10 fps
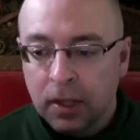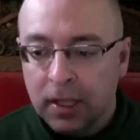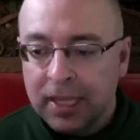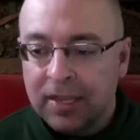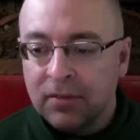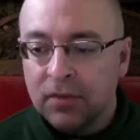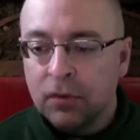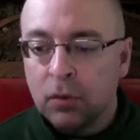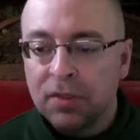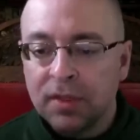Even if
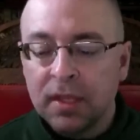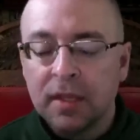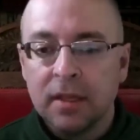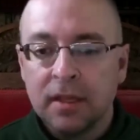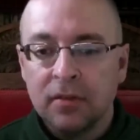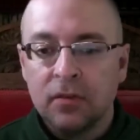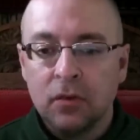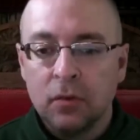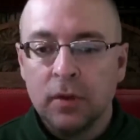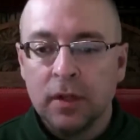you think it's
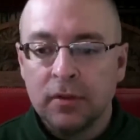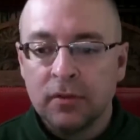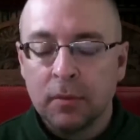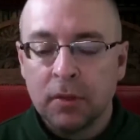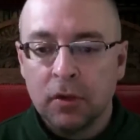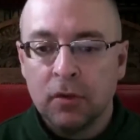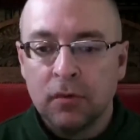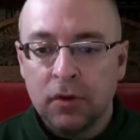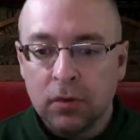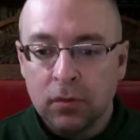doing something good
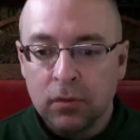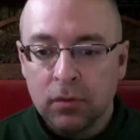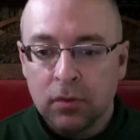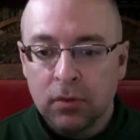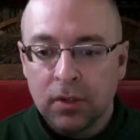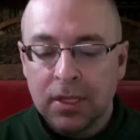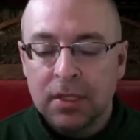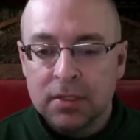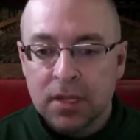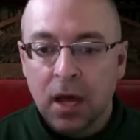for you,
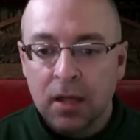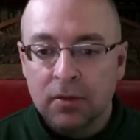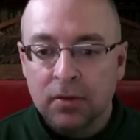it's not.